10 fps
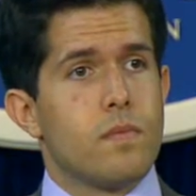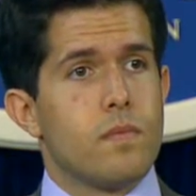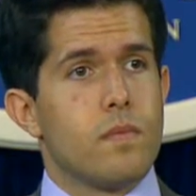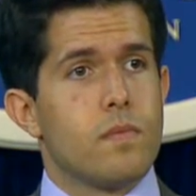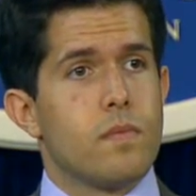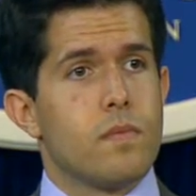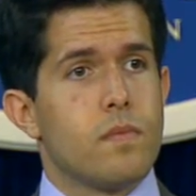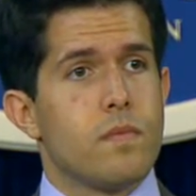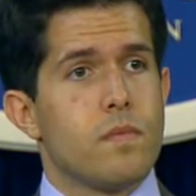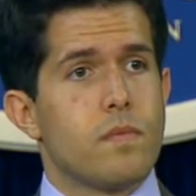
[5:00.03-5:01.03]
from Saturday
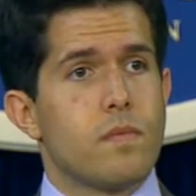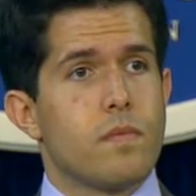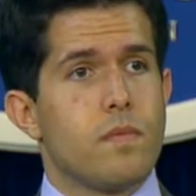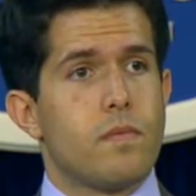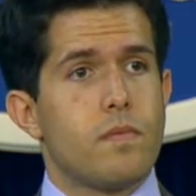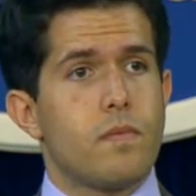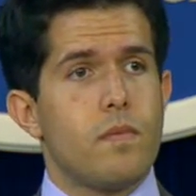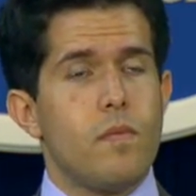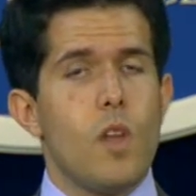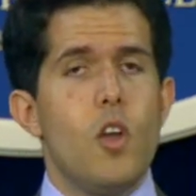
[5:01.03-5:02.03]
on the election?
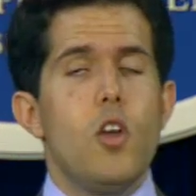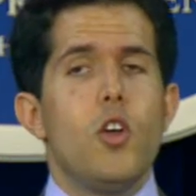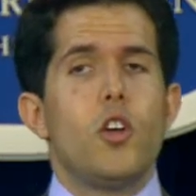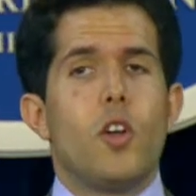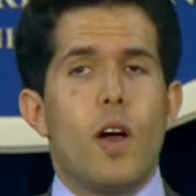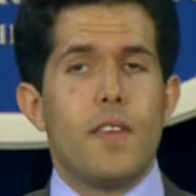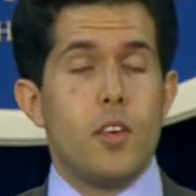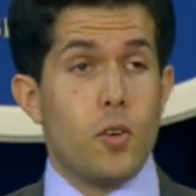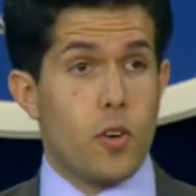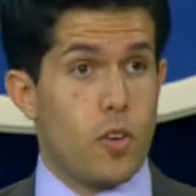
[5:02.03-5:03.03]
You know, I think
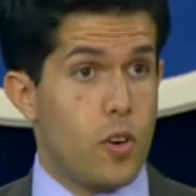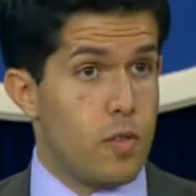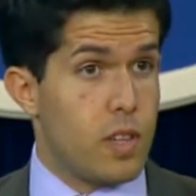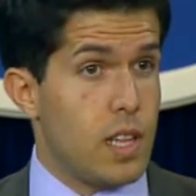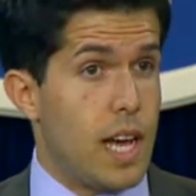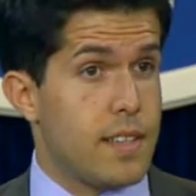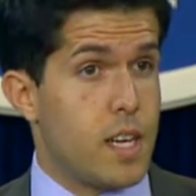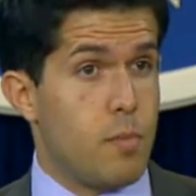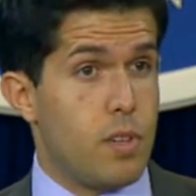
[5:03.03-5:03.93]
you heard over the last couple